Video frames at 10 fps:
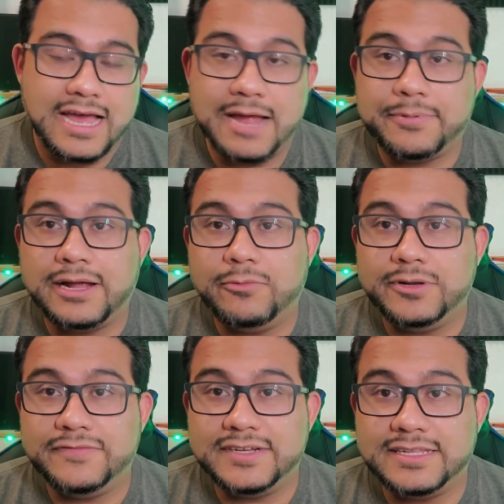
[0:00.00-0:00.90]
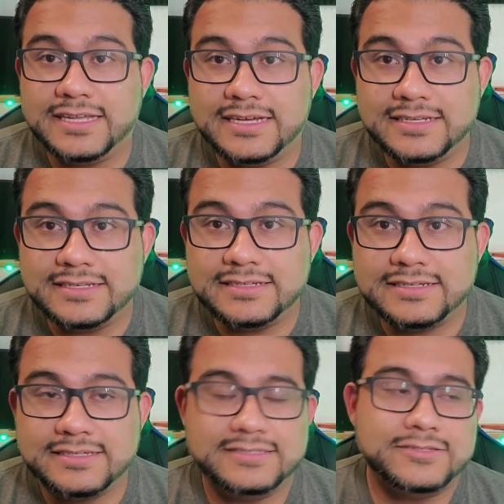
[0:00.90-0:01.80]
I probably wouldn't have done that
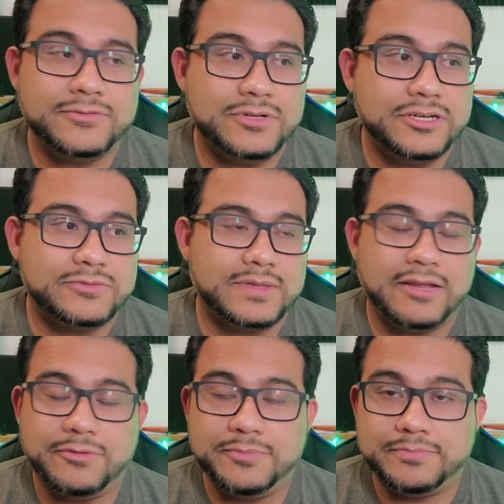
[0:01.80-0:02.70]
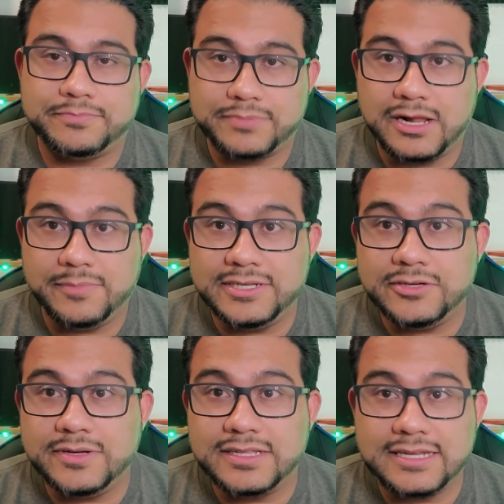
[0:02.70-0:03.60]
because who knows what they would probably be
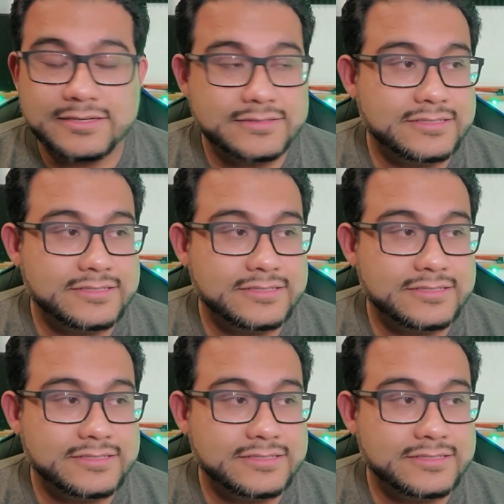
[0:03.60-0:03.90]
doing, like,